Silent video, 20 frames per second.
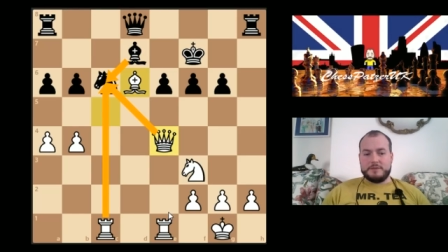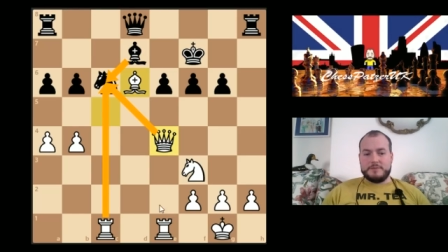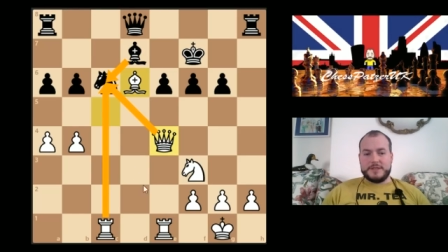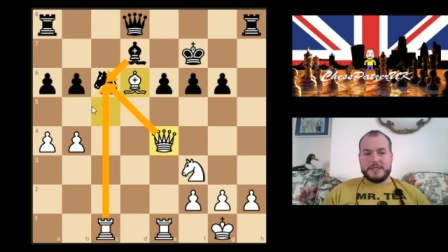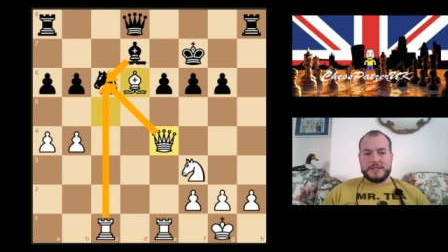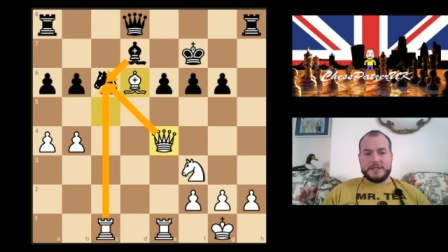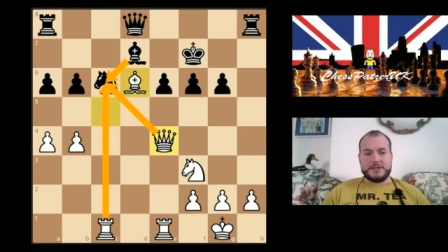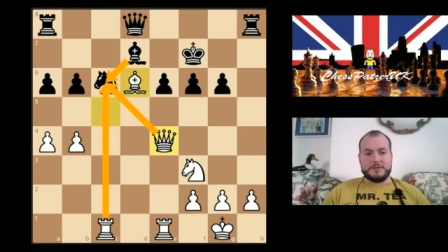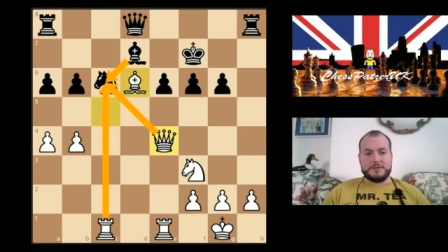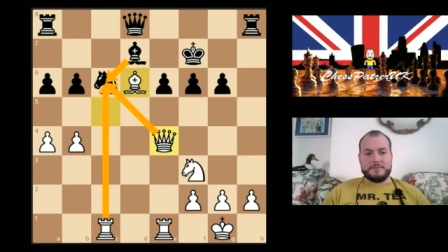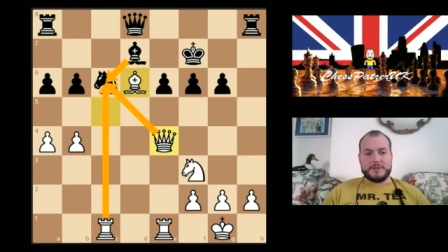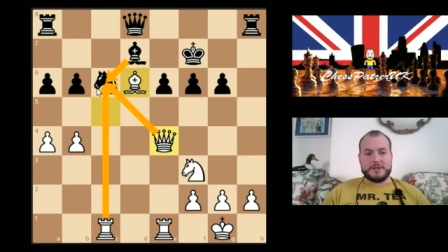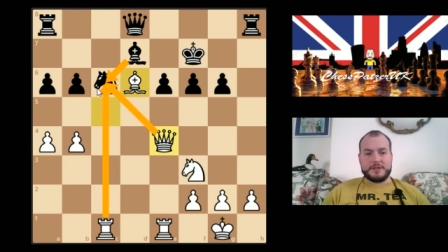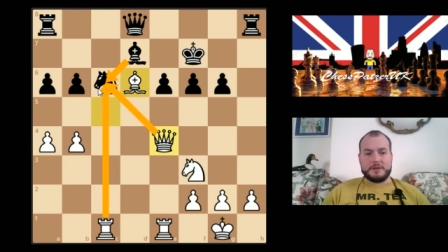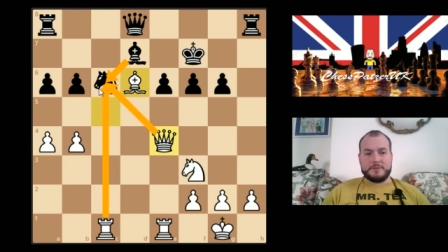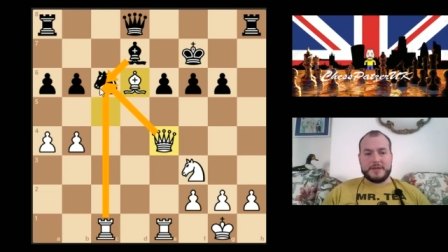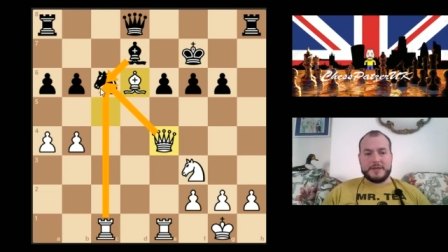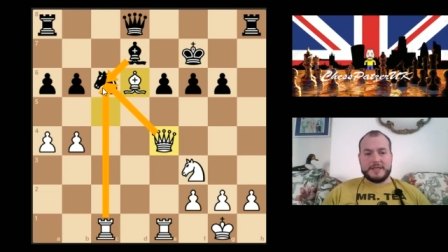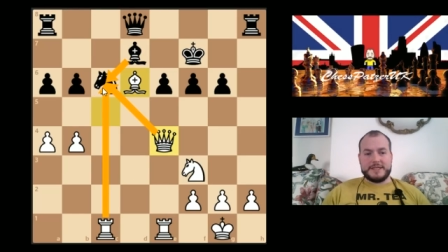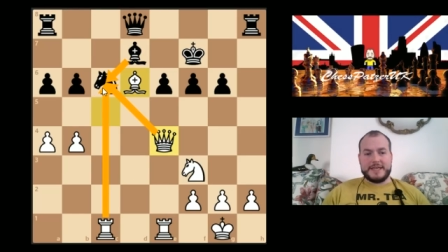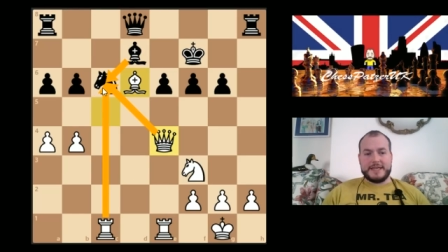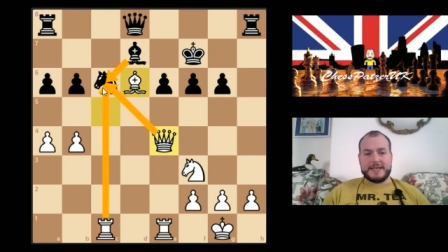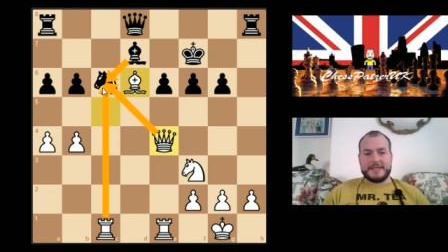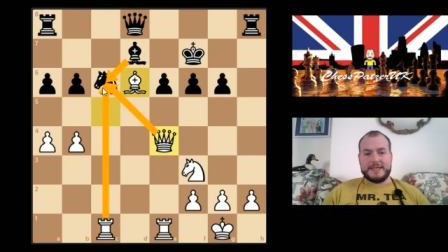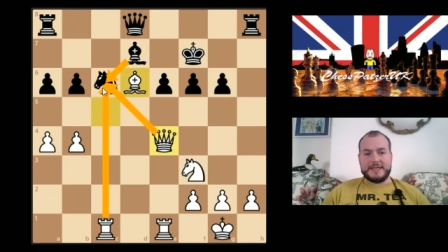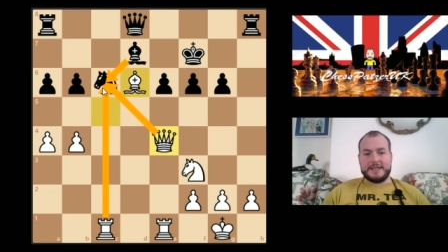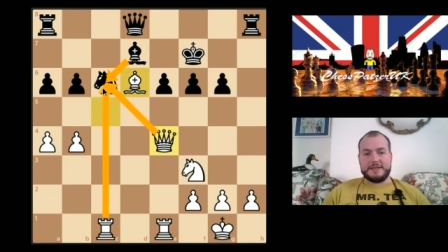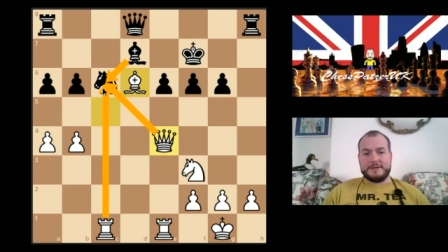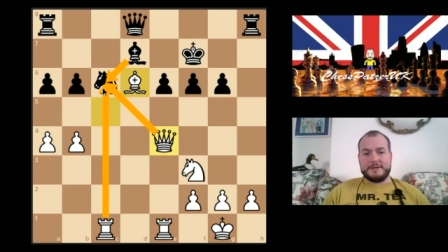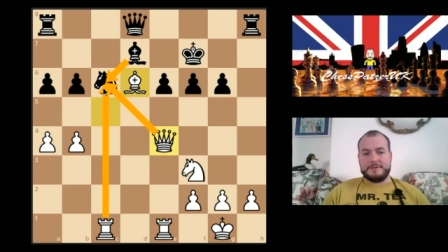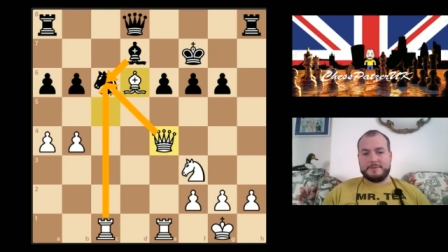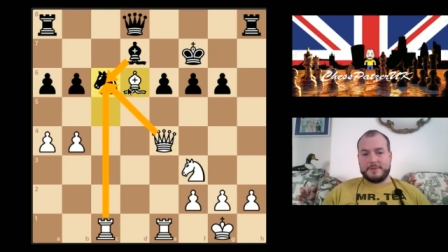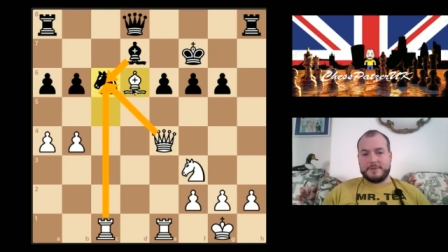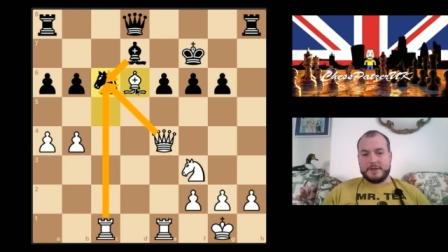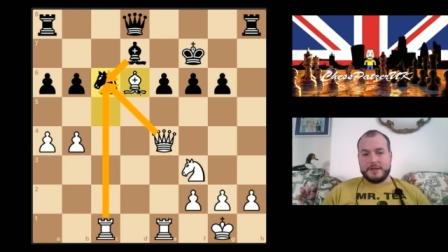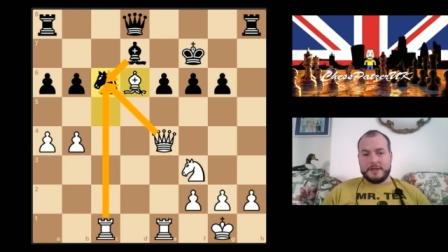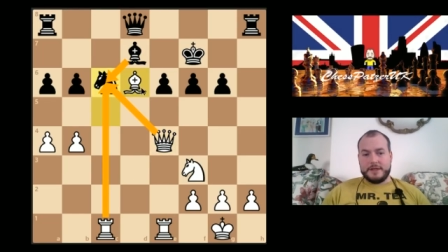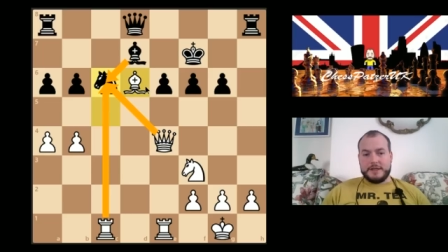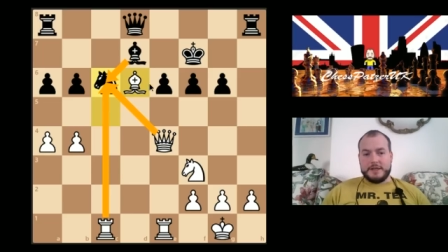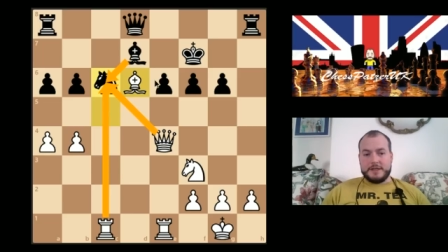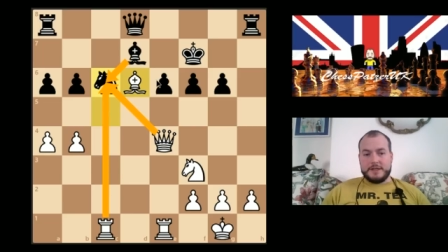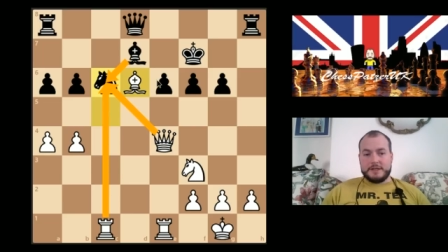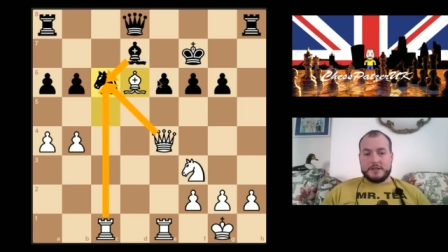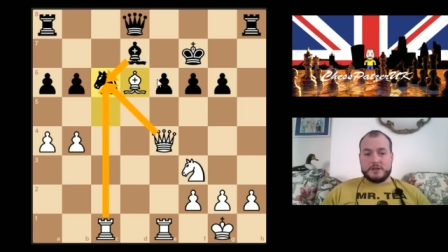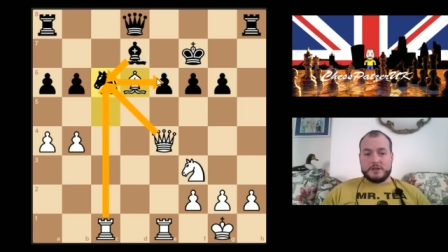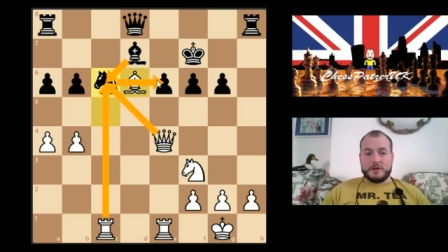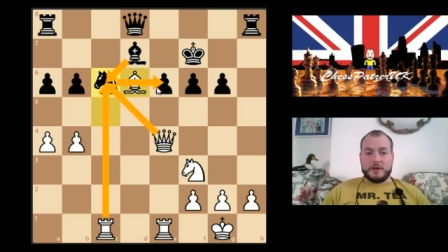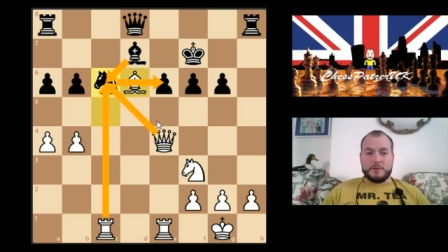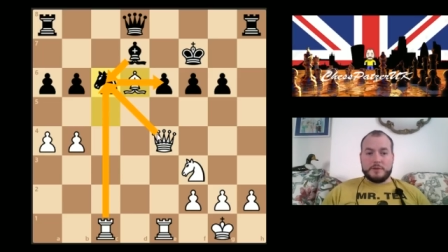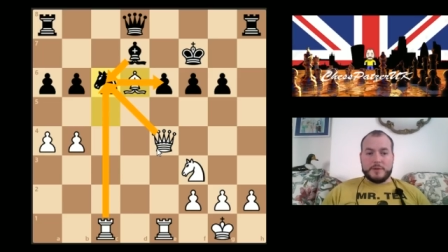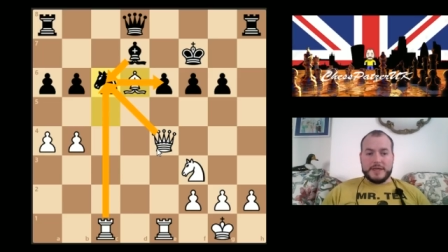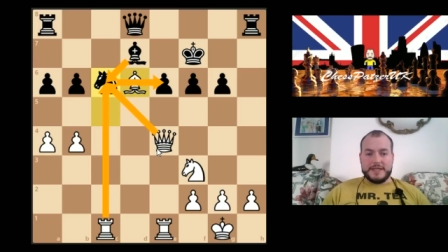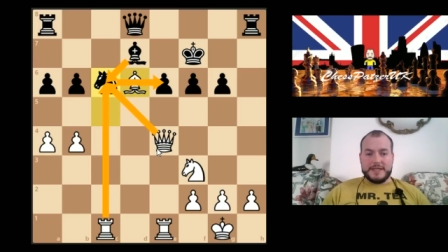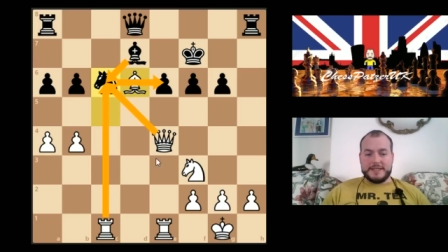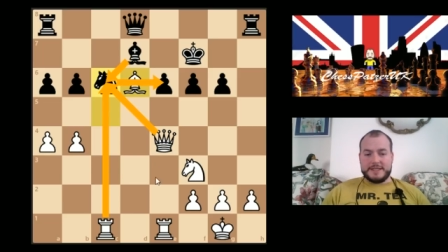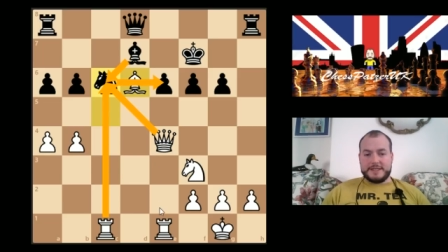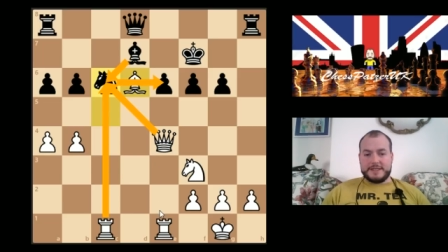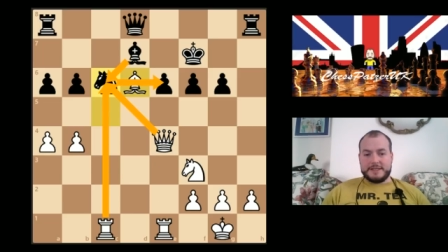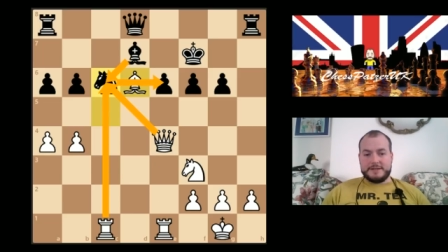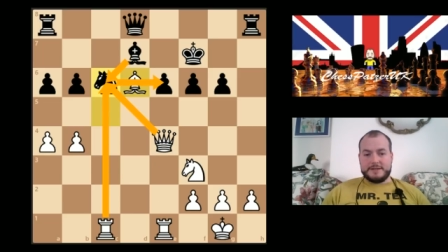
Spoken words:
position because I'll be attacking sideways